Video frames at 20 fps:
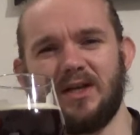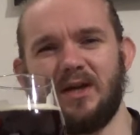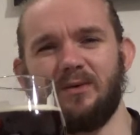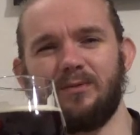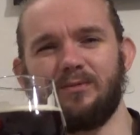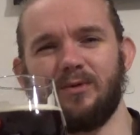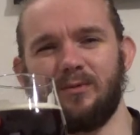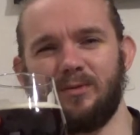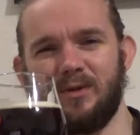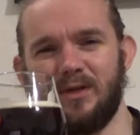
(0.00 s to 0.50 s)
I
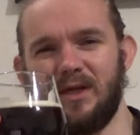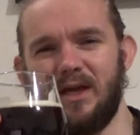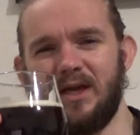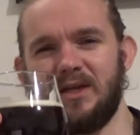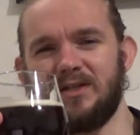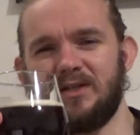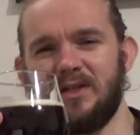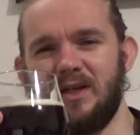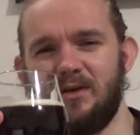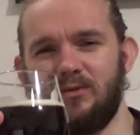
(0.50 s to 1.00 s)
would probably
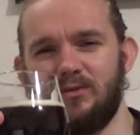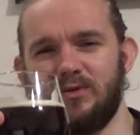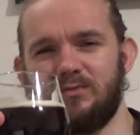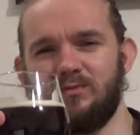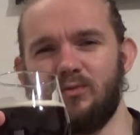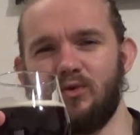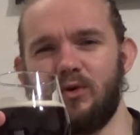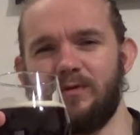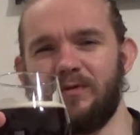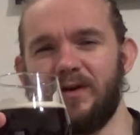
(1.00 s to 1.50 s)
guess that it was
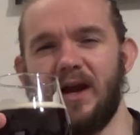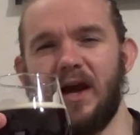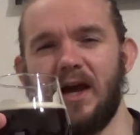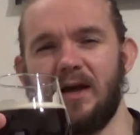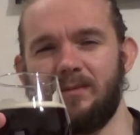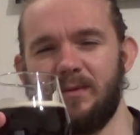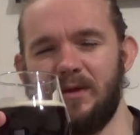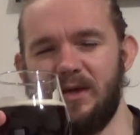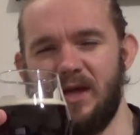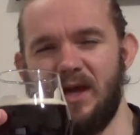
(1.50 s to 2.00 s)
more of an
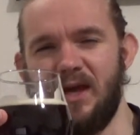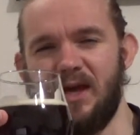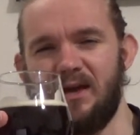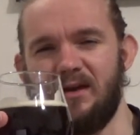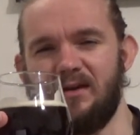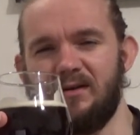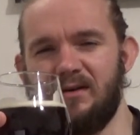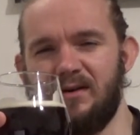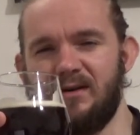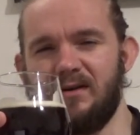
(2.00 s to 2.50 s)

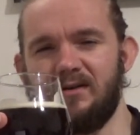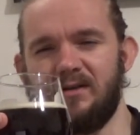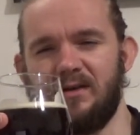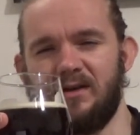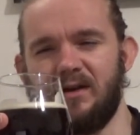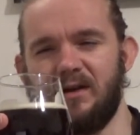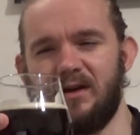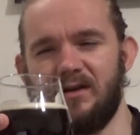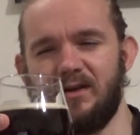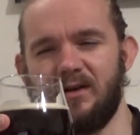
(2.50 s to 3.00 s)
IPA
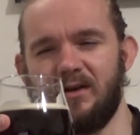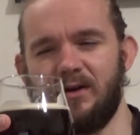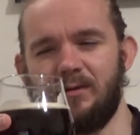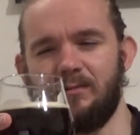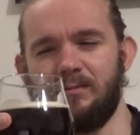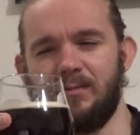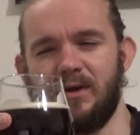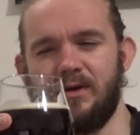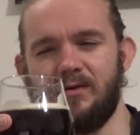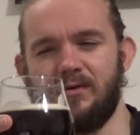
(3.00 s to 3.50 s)
than a, than an
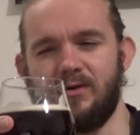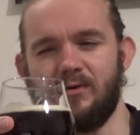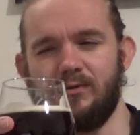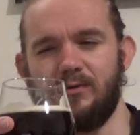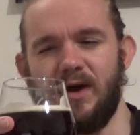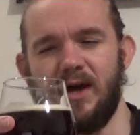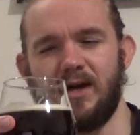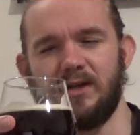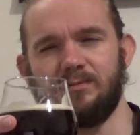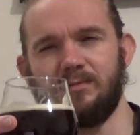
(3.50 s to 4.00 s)
imperial
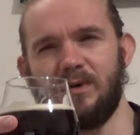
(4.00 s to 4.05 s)
red.